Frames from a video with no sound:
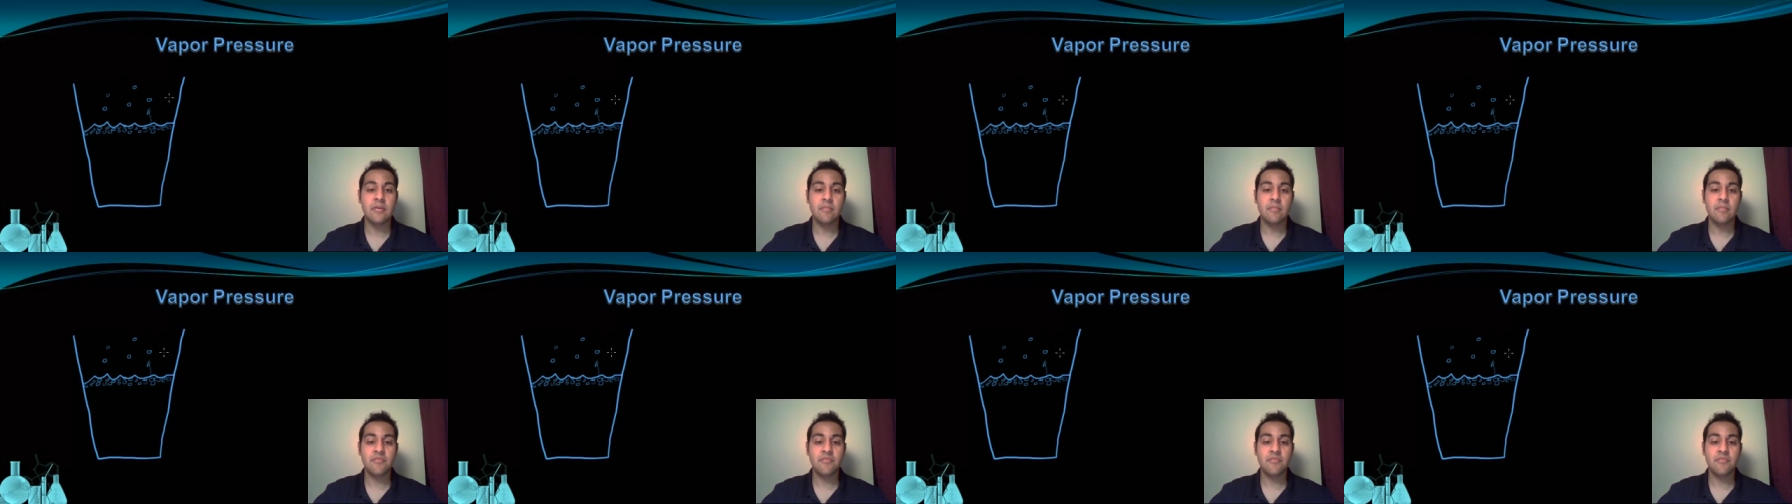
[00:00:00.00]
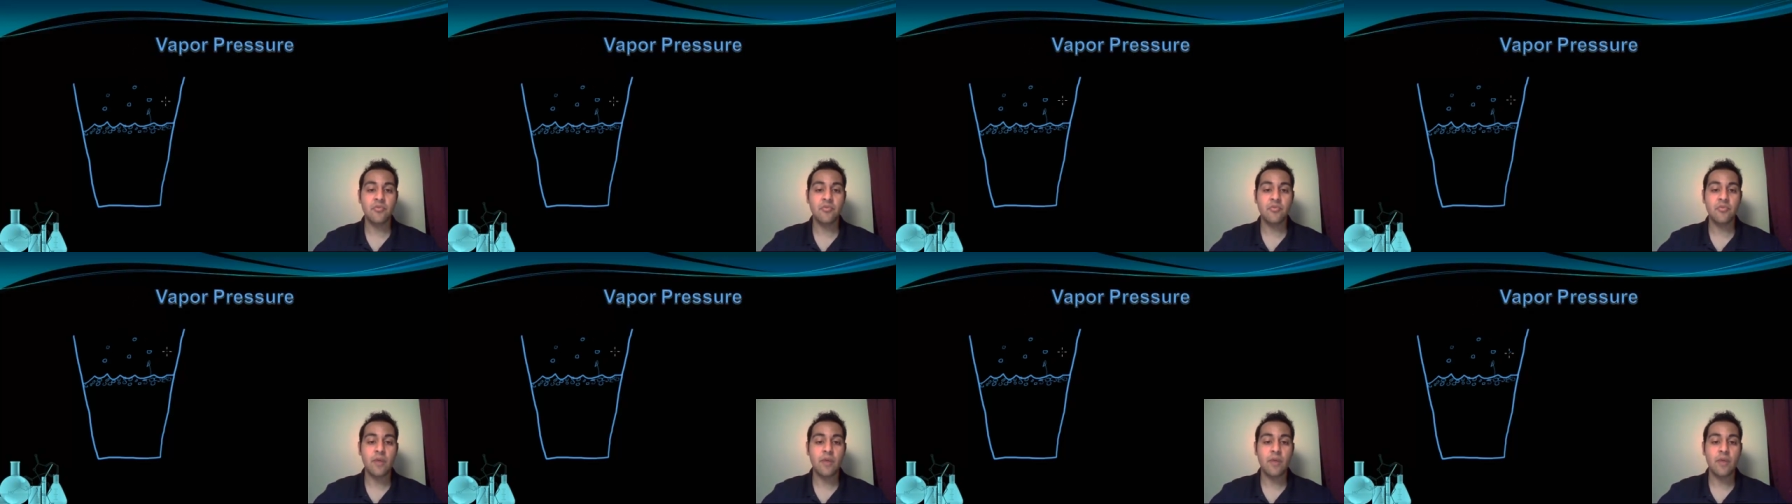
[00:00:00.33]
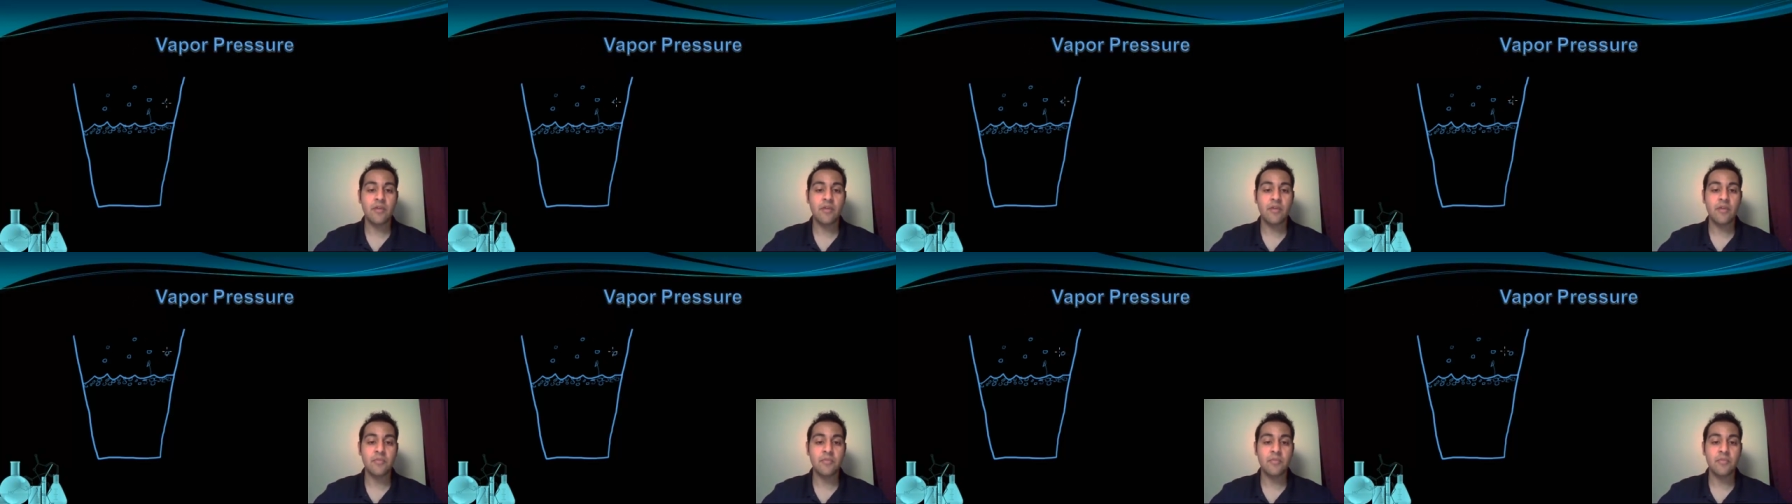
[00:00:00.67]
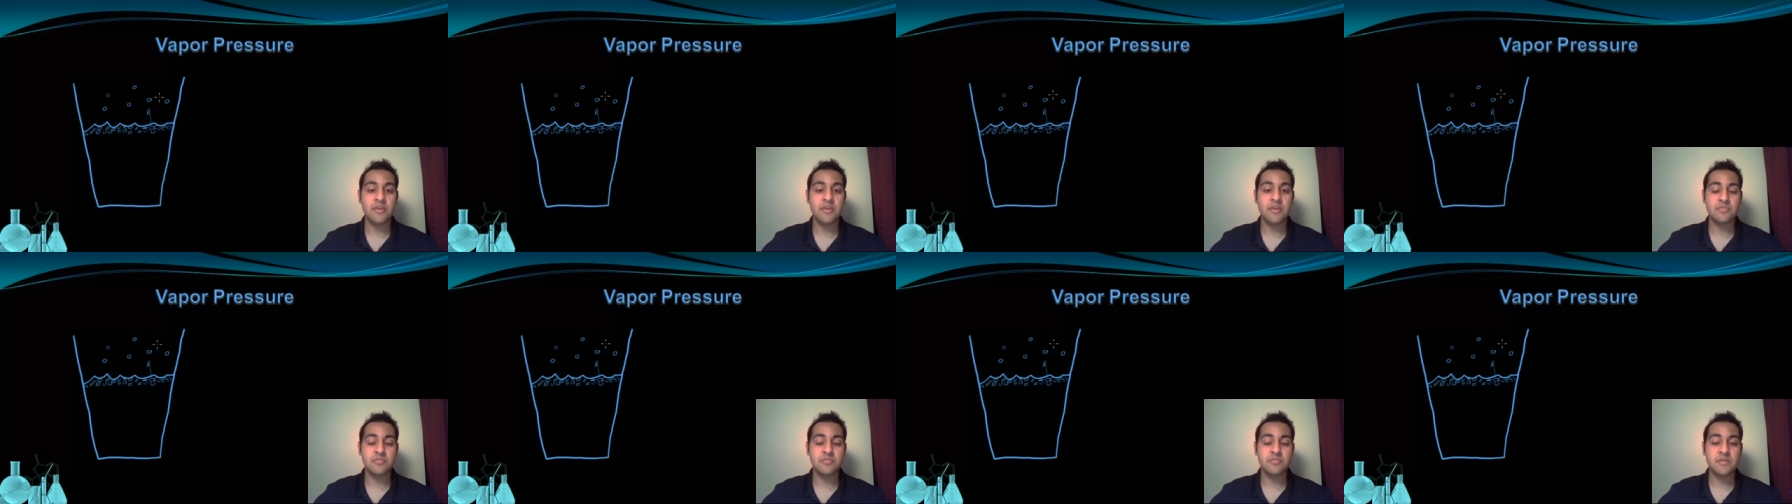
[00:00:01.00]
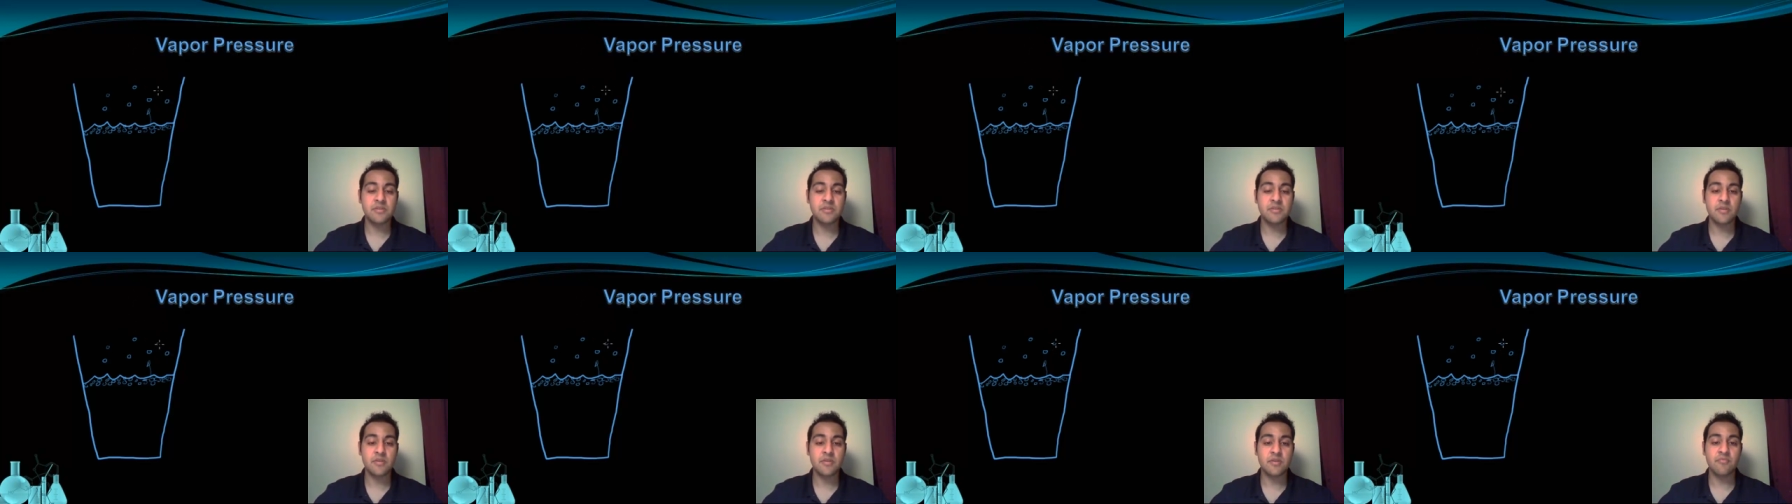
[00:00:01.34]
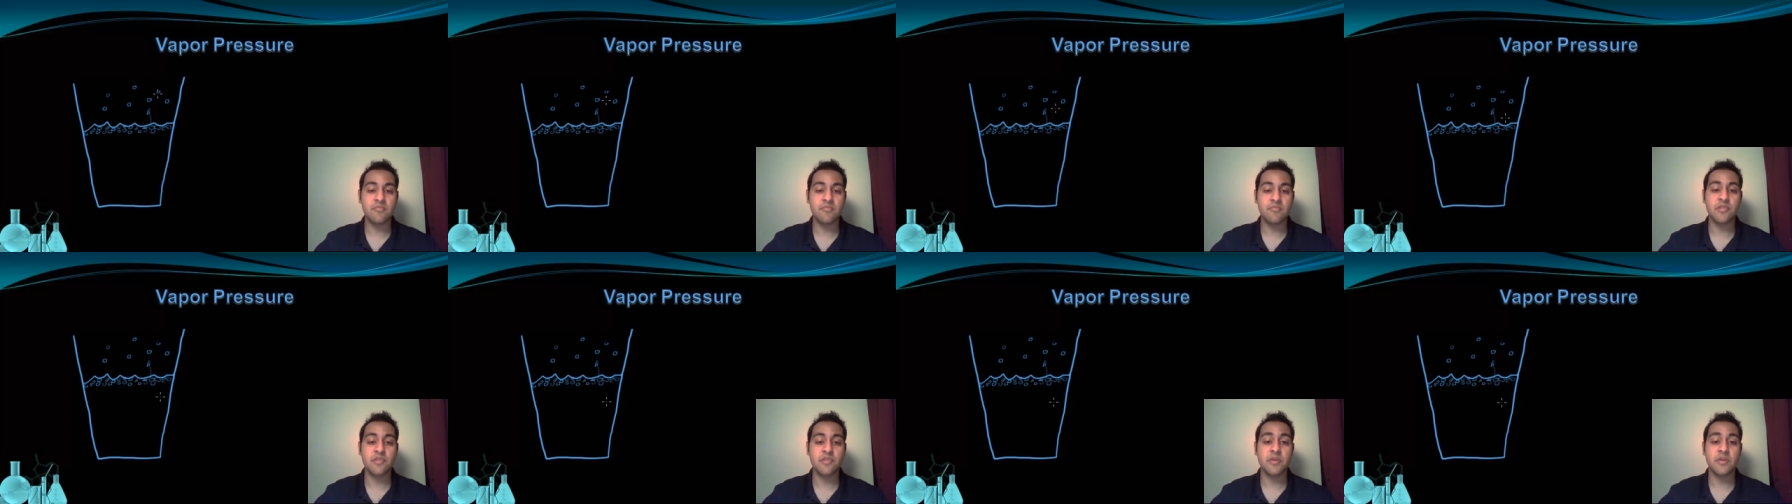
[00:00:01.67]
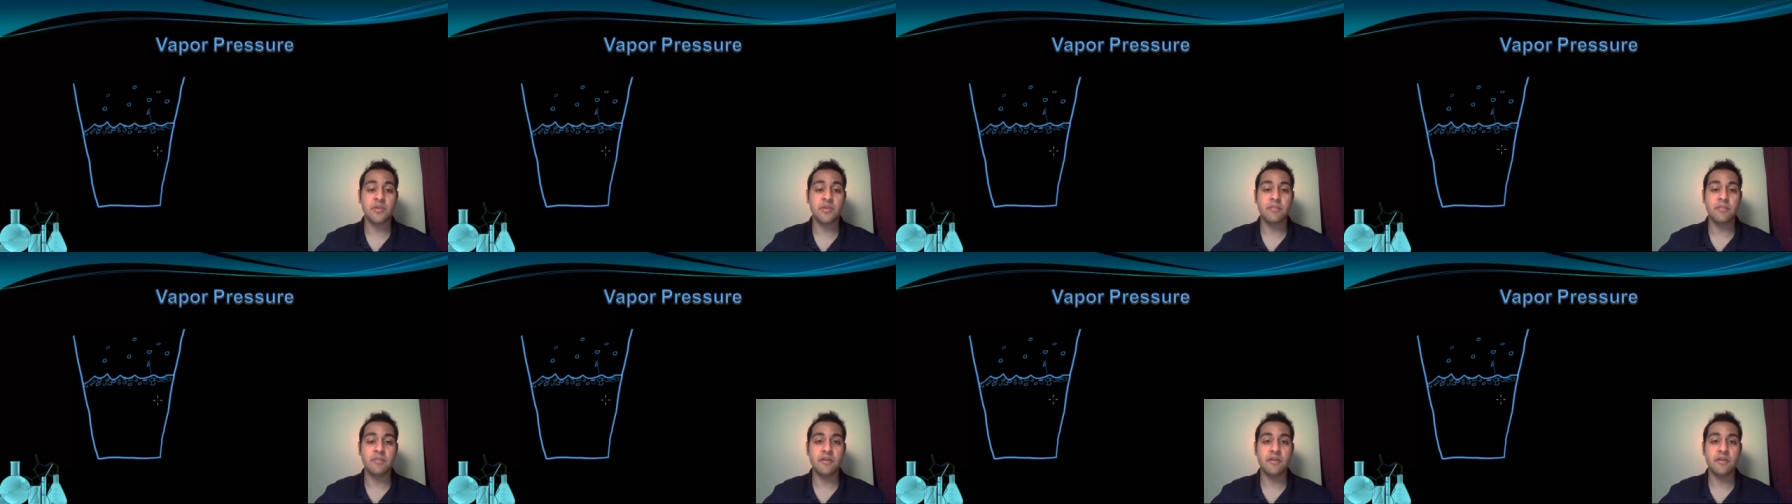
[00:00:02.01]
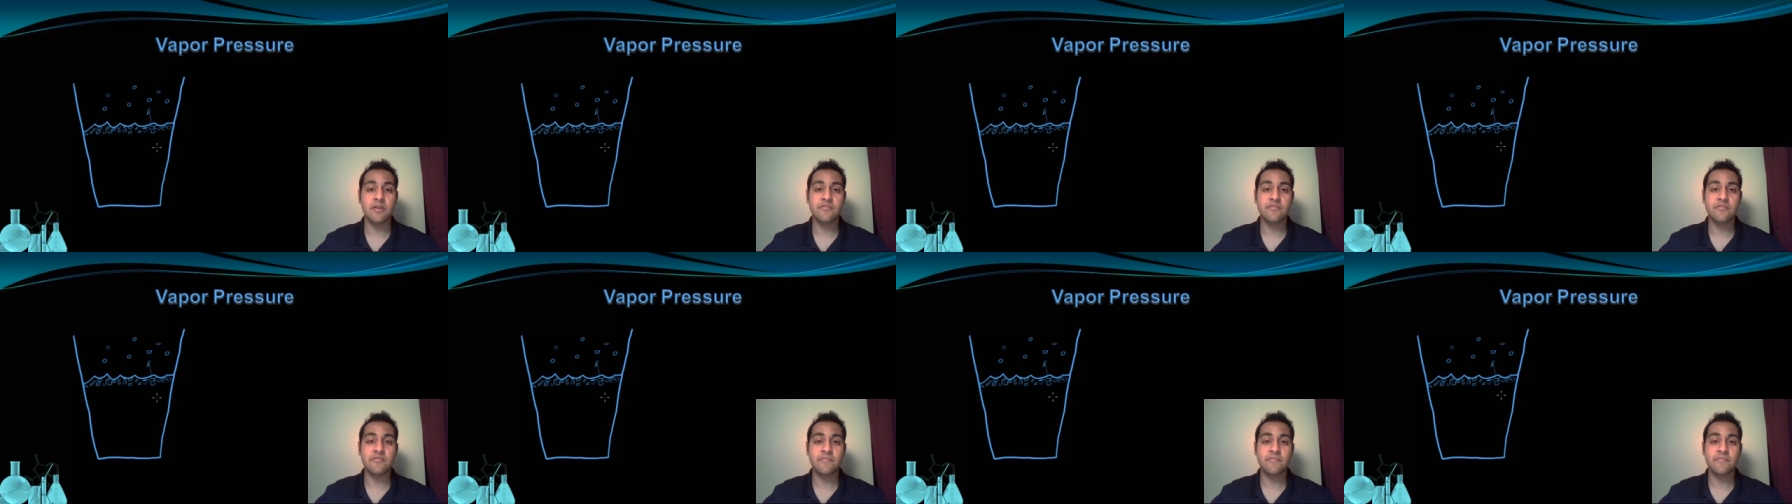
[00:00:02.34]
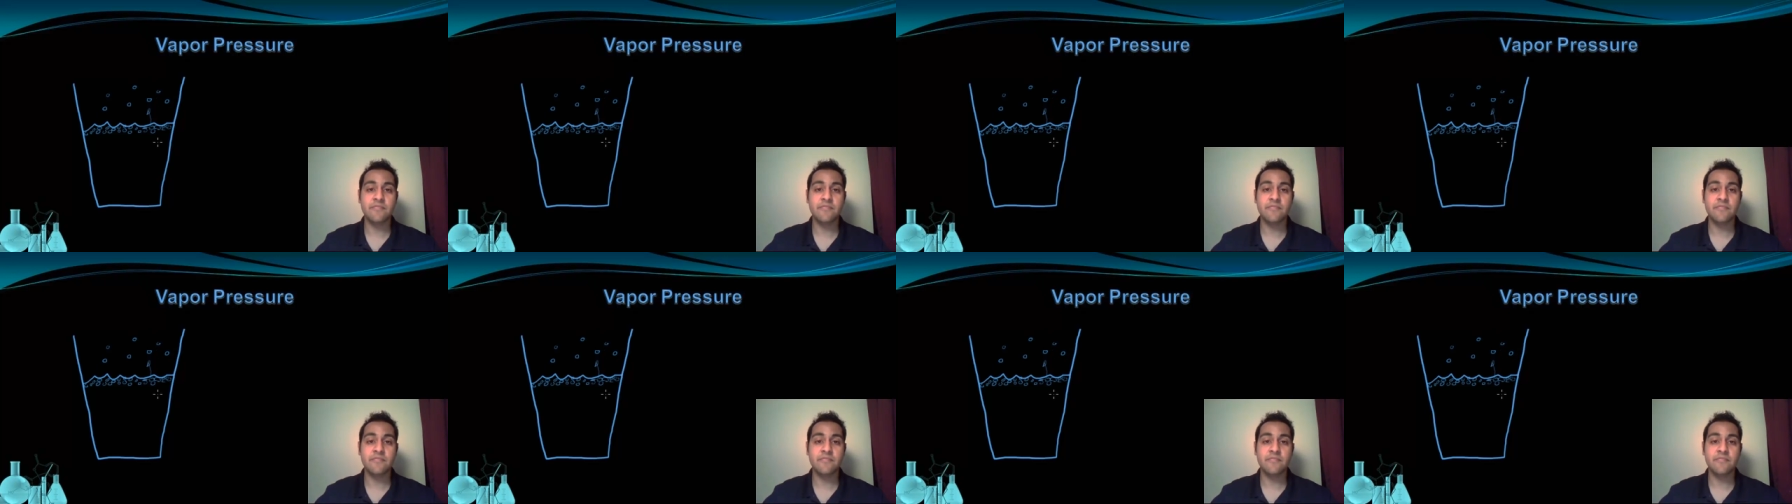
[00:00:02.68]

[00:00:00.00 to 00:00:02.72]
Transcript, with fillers: but for a while there may just be some floating above.